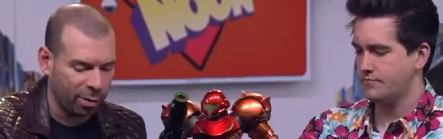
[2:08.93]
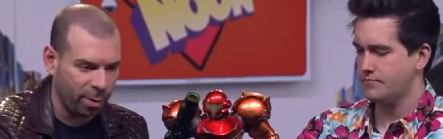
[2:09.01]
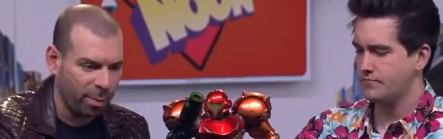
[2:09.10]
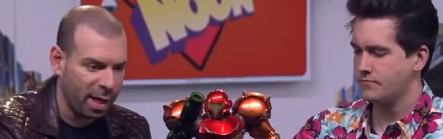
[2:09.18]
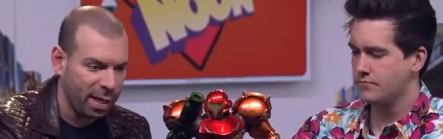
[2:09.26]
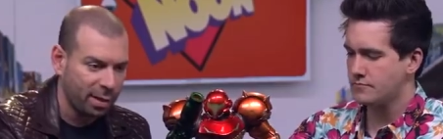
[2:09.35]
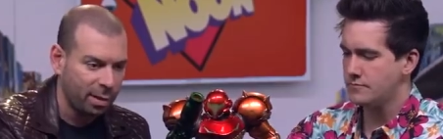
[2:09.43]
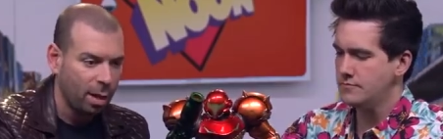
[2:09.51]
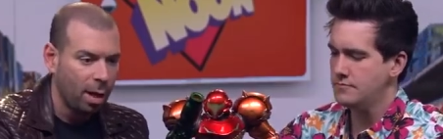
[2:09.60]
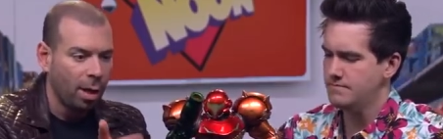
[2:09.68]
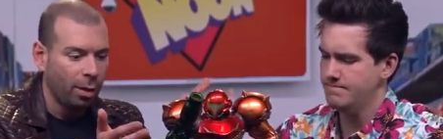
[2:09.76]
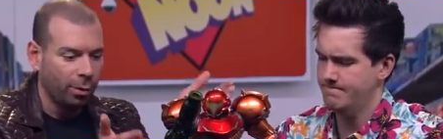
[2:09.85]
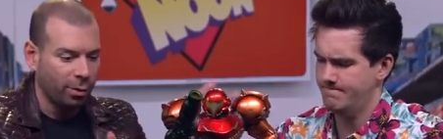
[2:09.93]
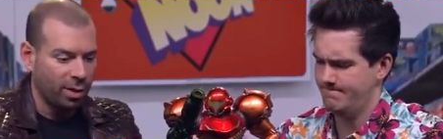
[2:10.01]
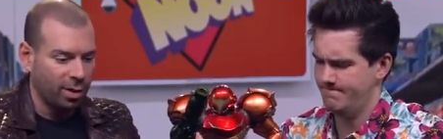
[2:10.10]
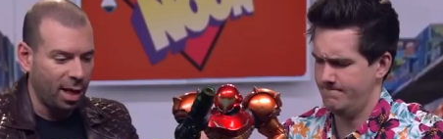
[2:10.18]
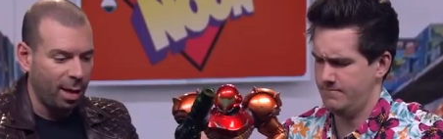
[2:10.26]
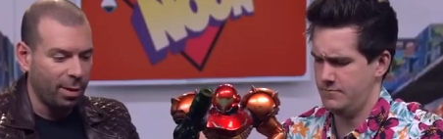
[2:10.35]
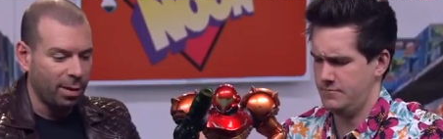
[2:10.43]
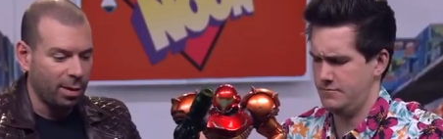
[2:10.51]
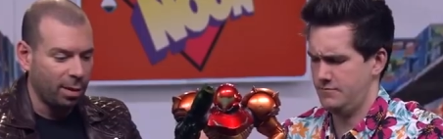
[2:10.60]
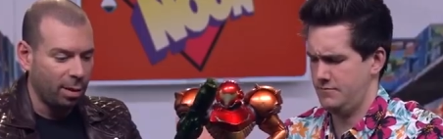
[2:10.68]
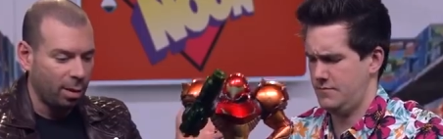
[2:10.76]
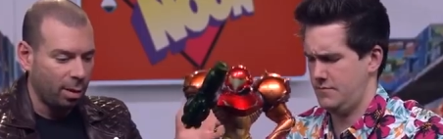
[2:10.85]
Speaker 1: There's the base, there's Samus,